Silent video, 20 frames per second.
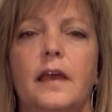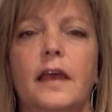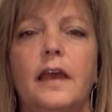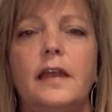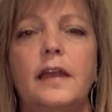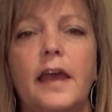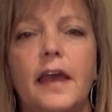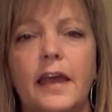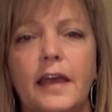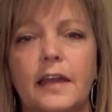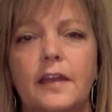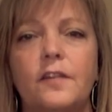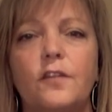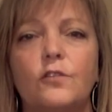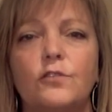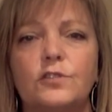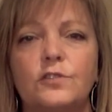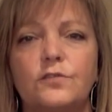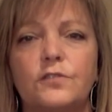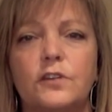and hand
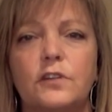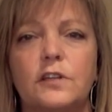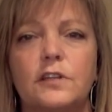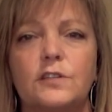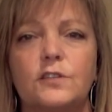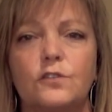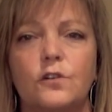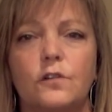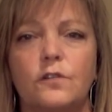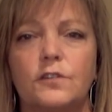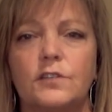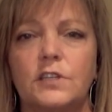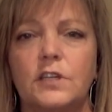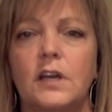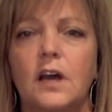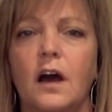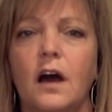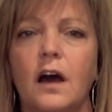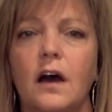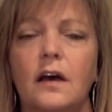those feelings over to
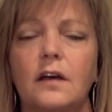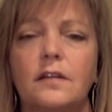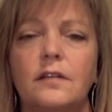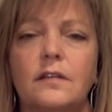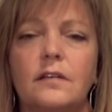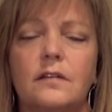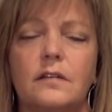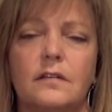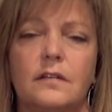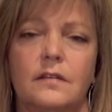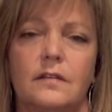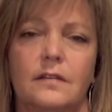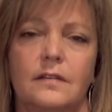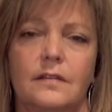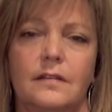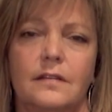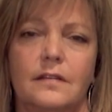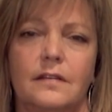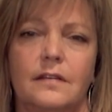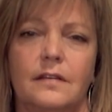God
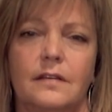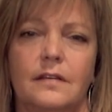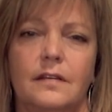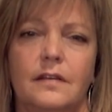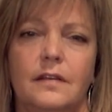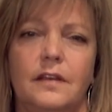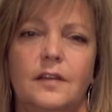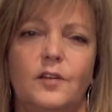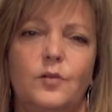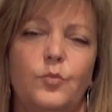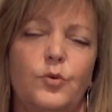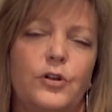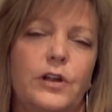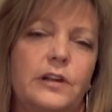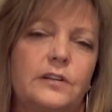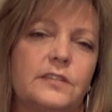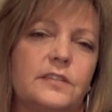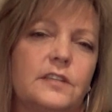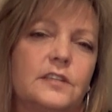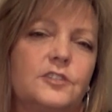in a
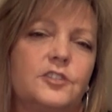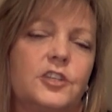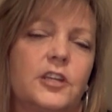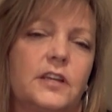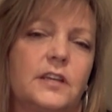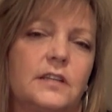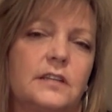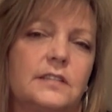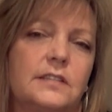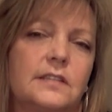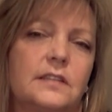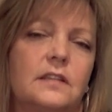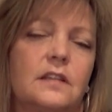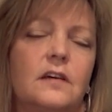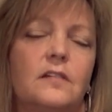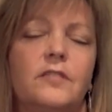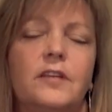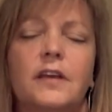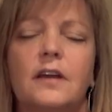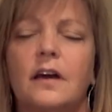prayer such as,
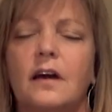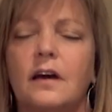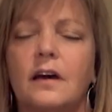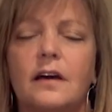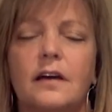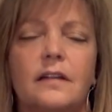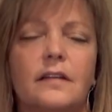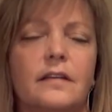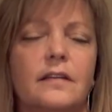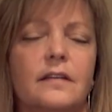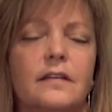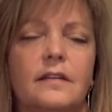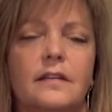loving God,